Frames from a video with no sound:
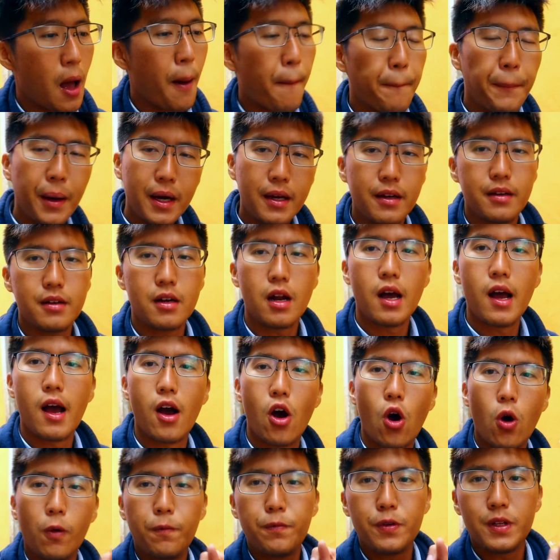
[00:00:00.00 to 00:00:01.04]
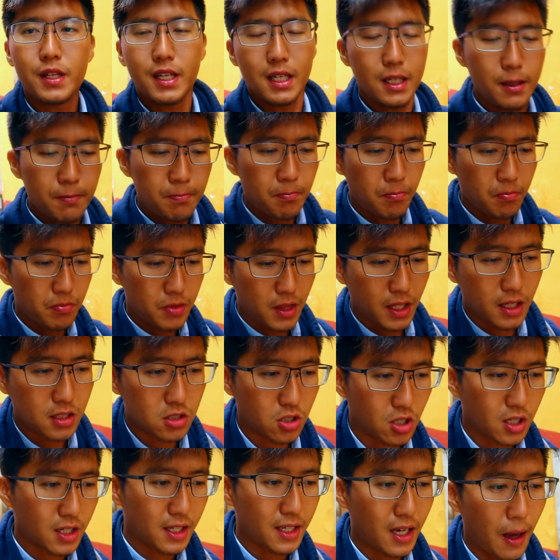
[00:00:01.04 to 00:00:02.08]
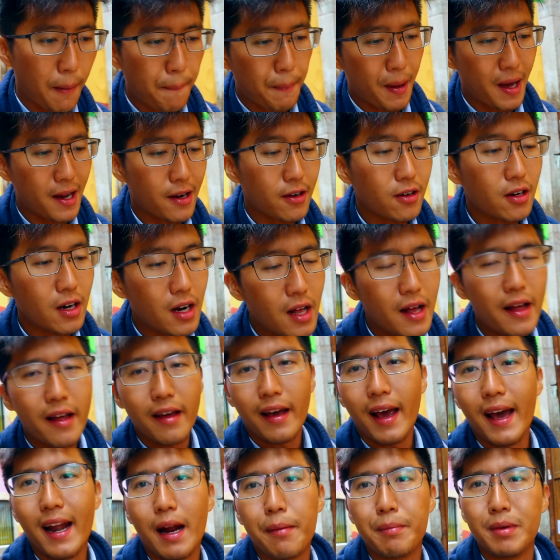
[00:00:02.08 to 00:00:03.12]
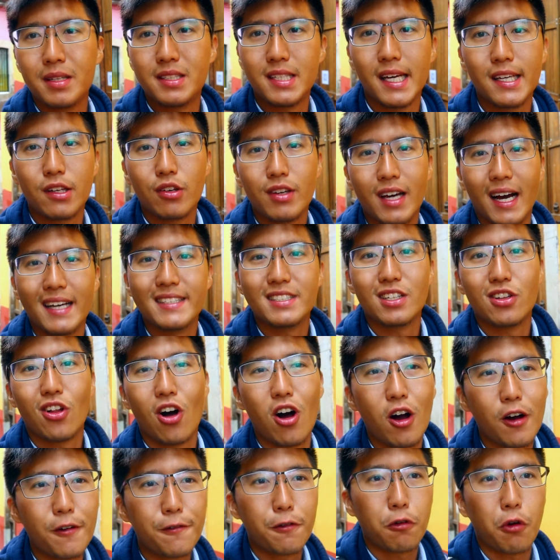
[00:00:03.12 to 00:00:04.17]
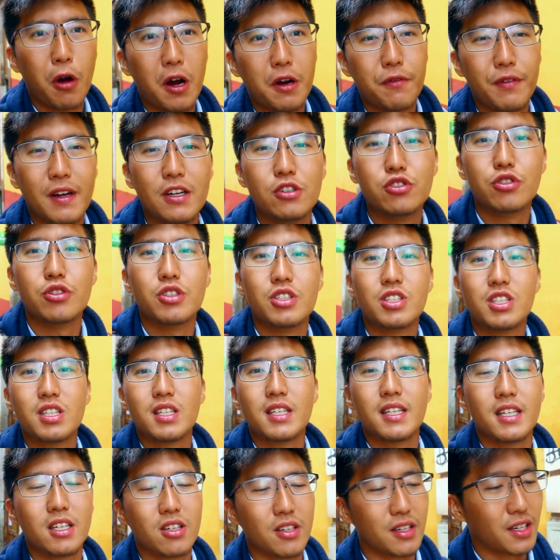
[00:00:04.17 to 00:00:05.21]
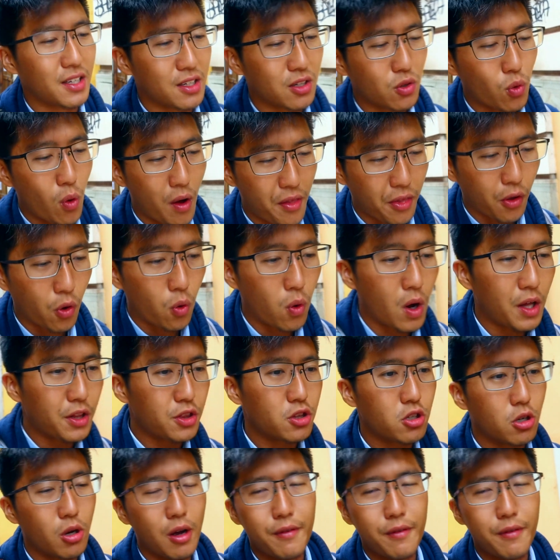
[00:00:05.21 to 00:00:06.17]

But hopefully things are gonna get better, and I'm gonna take you guys along for our adventures here in Guanajuato.